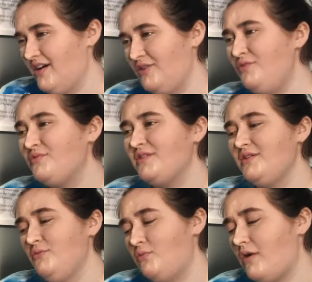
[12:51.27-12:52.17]
don't
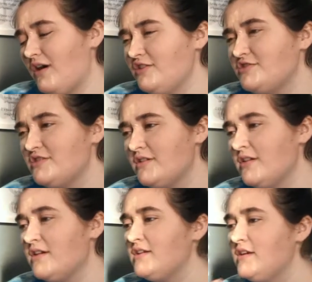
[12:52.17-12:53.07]
really watch a
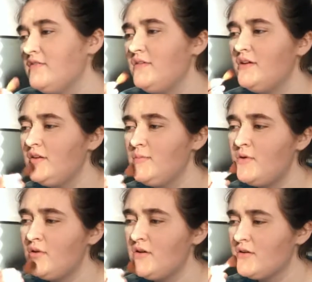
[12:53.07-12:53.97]
lot of TV
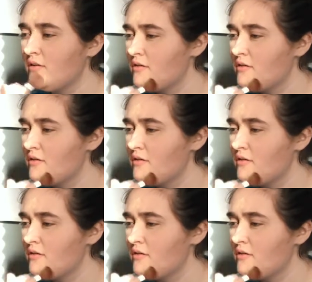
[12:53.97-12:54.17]
anymore.